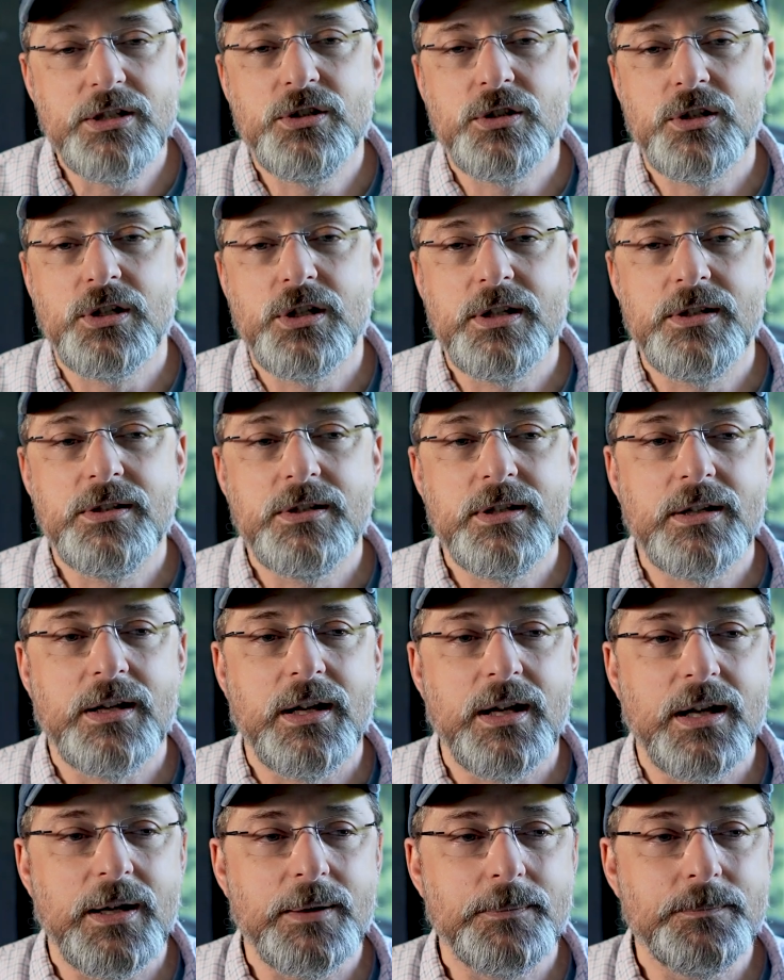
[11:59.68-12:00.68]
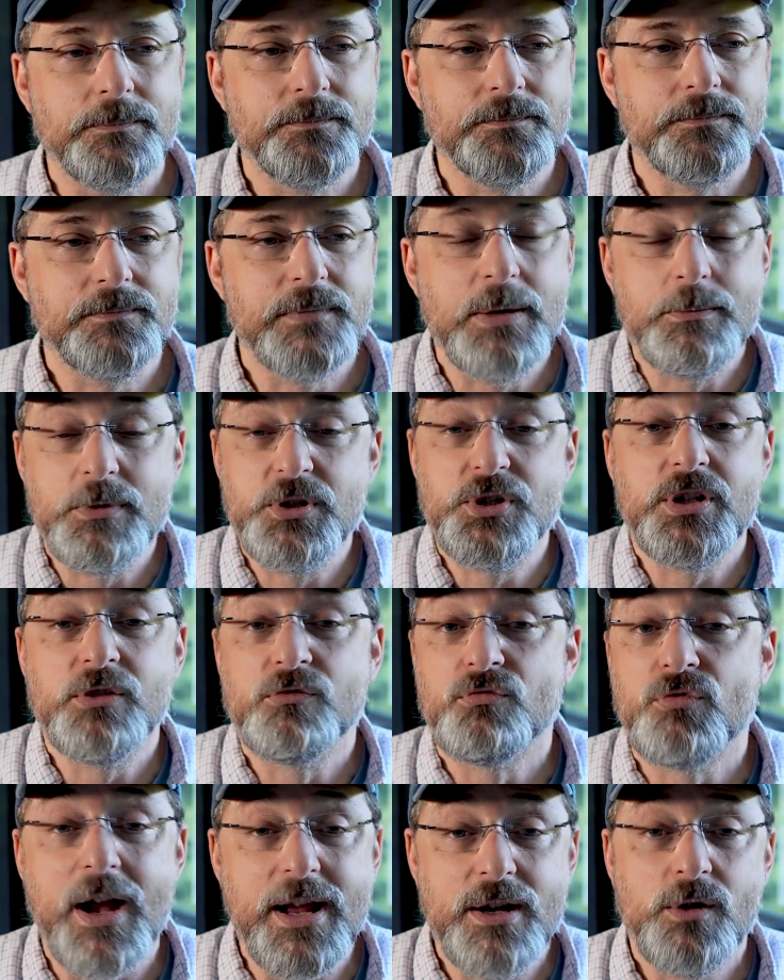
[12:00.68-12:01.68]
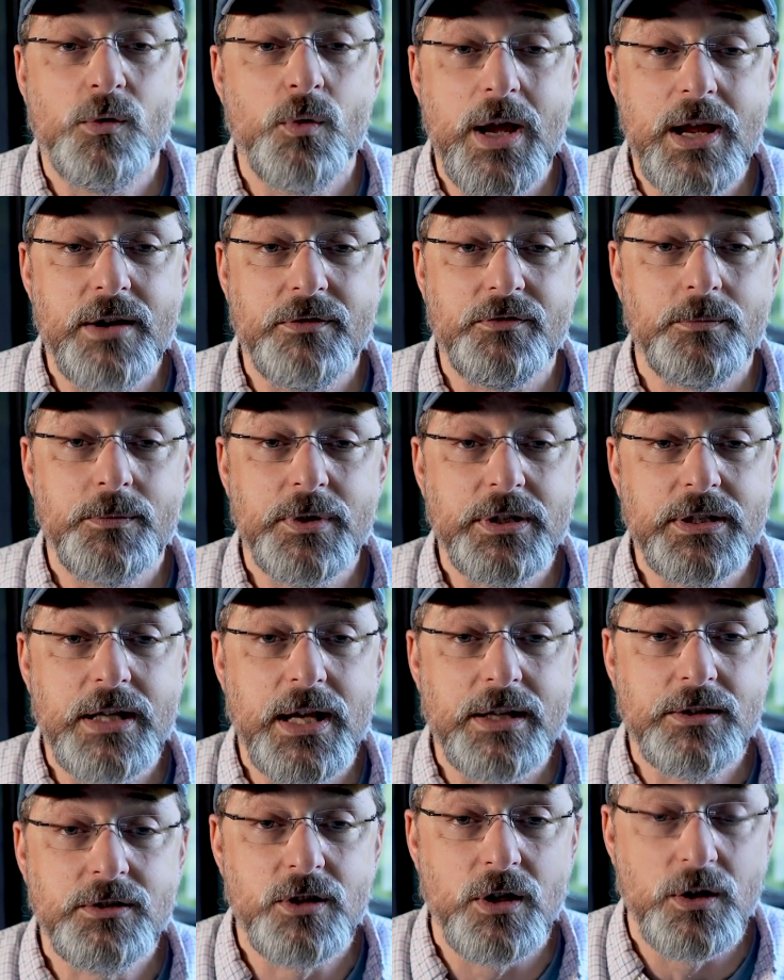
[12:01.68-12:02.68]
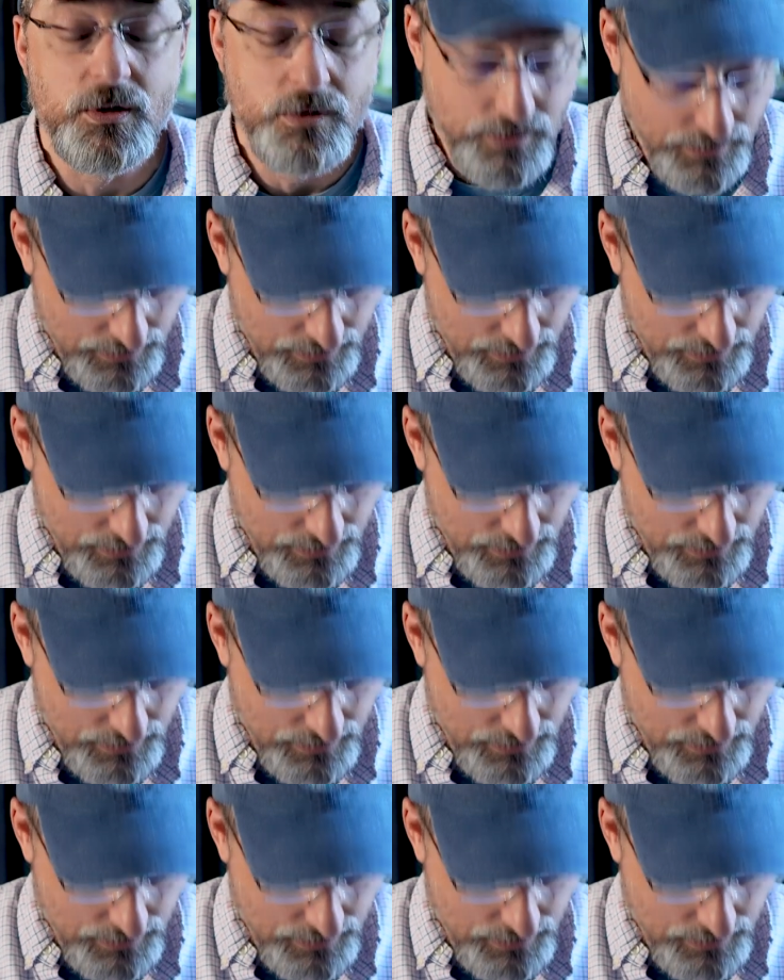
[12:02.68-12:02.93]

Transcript: good imaging right away from the get-go.